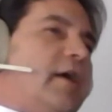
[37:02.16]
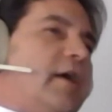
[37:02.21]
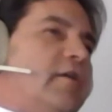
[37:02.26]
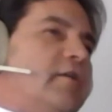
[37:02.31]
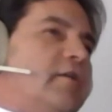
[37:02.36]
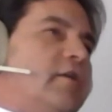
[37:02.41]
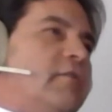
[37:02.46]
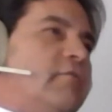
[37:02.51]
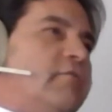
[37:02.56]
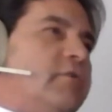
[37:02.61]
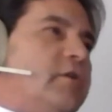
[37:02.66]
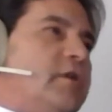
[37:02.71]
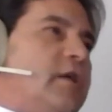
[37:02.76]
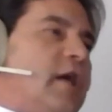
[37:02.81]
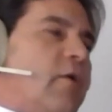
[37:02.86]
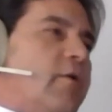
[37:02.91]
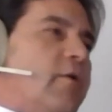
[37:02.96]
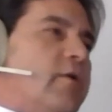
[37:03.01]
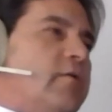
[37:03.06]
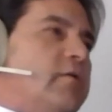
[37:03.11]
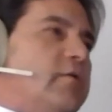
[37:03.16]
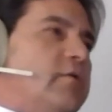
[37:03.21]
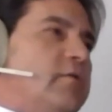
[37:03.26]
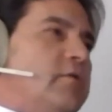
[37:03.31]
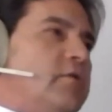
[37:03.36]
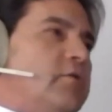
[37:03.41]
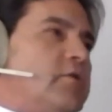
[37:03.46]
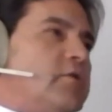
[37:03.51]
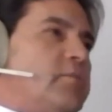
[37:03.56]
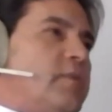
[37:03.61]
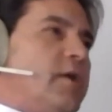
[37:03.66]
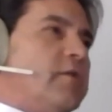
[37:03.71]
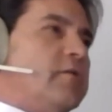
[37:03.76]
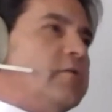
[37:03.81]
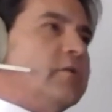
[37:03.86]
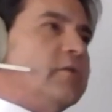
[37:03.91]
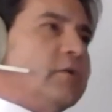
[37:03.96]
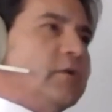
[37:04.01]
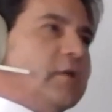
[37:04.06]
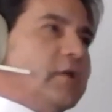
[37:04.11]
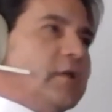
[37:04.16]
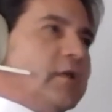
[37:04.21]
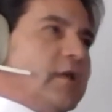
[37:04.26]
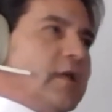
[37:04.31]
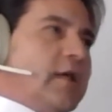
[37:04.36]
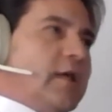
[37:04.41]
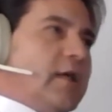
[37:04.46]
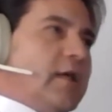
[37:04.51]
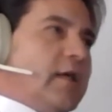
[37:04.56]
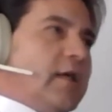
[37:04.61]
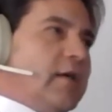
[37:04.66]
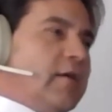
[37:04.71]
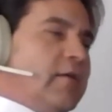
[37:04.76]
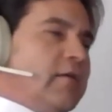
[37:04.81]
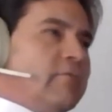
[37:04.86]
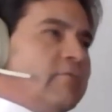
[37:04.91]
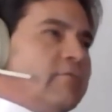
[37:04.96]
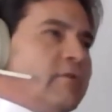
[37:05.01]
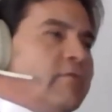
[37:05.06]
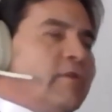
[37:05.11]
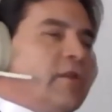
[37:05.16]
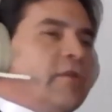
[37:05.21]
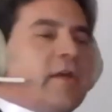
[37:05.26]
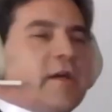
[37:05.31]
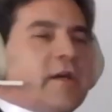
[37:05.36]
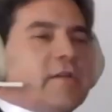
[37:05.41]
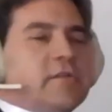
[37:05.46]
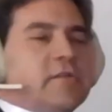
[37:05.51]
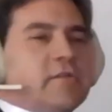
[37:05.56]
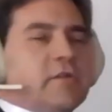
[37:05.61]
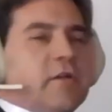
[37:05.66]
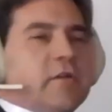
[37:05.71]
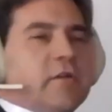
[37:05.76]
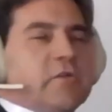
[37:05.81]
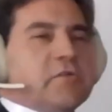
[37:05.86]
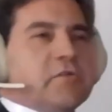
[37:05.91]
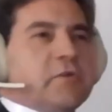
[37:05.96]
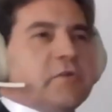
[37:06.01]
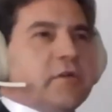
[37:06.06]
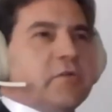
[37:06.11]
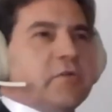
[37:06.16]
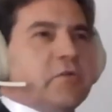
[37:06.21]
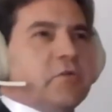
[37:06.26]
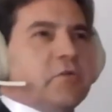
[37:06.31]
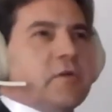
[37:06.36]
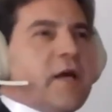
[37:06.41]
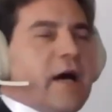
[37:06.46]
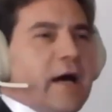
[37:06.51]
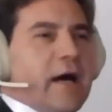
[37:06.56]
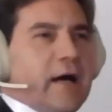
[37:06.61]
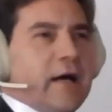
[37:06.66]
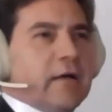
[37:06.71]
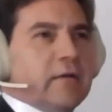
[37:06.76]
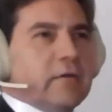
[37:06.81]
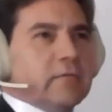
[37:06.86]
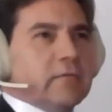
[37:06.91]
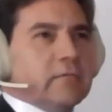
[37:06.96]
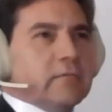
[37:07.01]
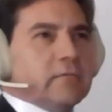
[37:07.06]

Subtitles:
hand, if you go and you spend $50,000 on a new car,